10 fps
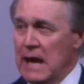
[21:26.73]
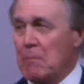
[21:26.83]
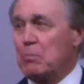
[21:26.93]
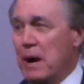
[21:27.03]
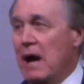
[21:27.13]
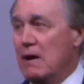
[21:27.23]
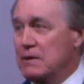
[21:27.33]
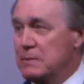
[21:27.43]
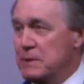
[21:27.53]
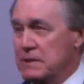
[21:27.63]
I'm
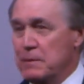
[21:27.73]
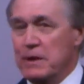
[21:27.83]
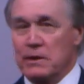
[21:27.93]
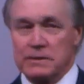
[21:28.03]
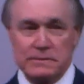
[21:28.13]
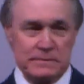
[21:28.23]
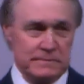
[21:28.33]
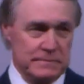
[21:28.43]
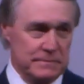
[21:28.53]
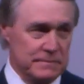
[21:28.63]
proud to be an American,
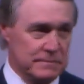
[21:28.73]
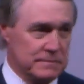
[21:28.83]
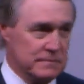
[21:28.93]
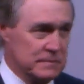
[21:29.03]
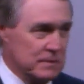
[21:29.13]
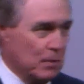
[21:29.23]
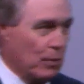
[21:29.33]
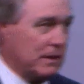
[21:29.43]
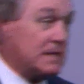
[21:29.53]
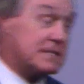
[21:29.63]

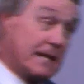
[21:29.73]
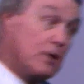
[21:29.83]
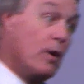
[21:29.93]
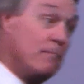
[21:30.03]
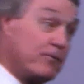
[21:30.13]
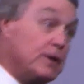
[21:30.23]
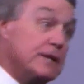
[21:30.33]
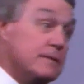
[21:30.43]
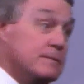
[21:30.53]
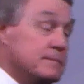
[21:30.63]
where at least I know I'm free.